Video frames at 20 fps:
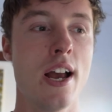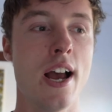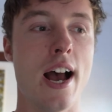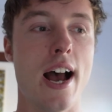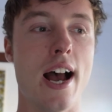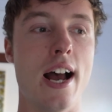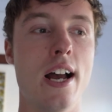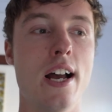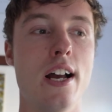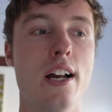
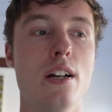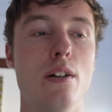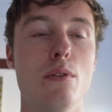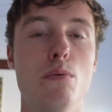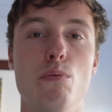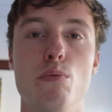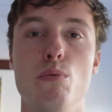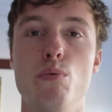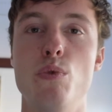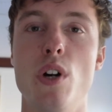
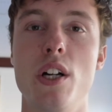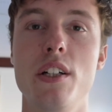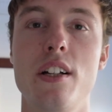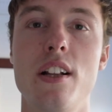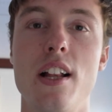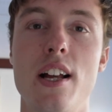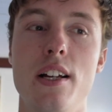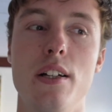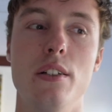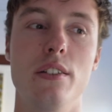
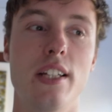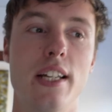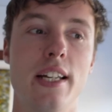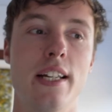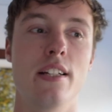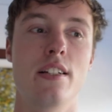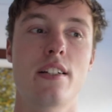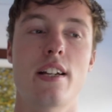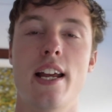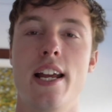RunCloud
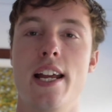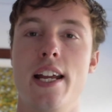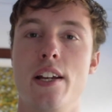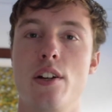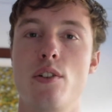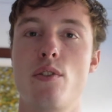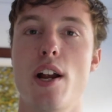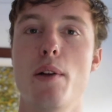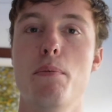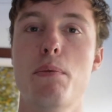is a
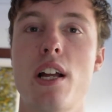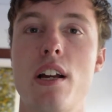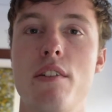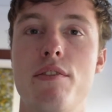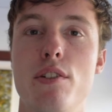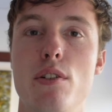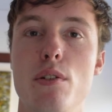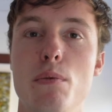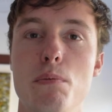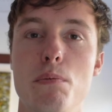great
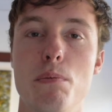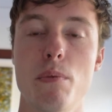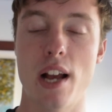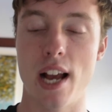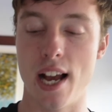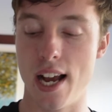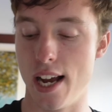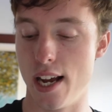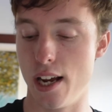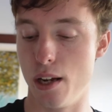platform.
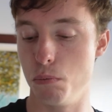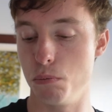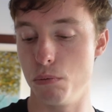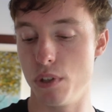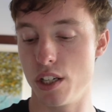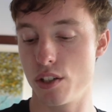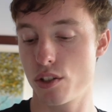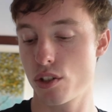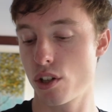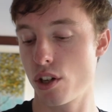
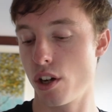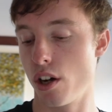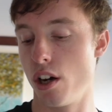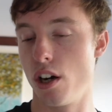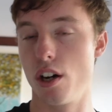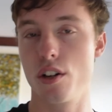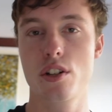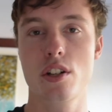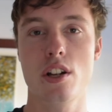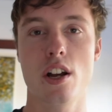It's
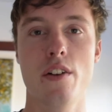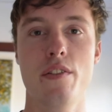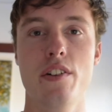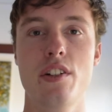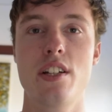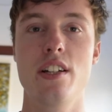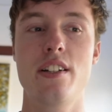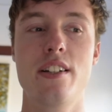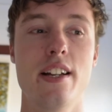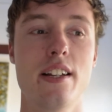got server
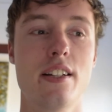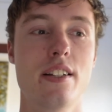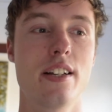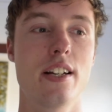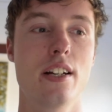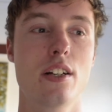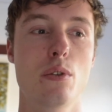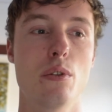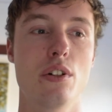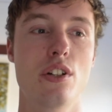
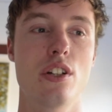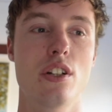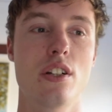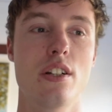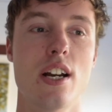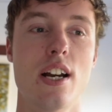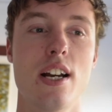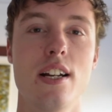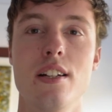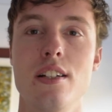statistics, which is
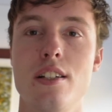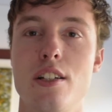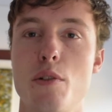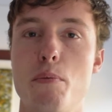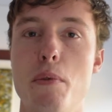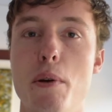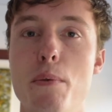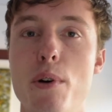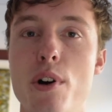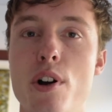nice. It's a
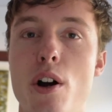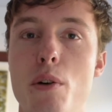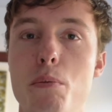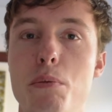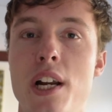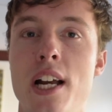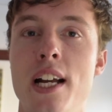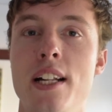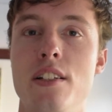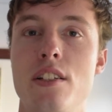bit more
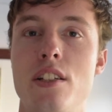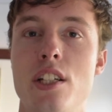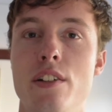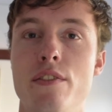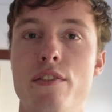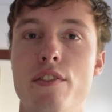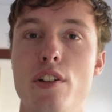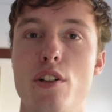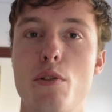comprehensive than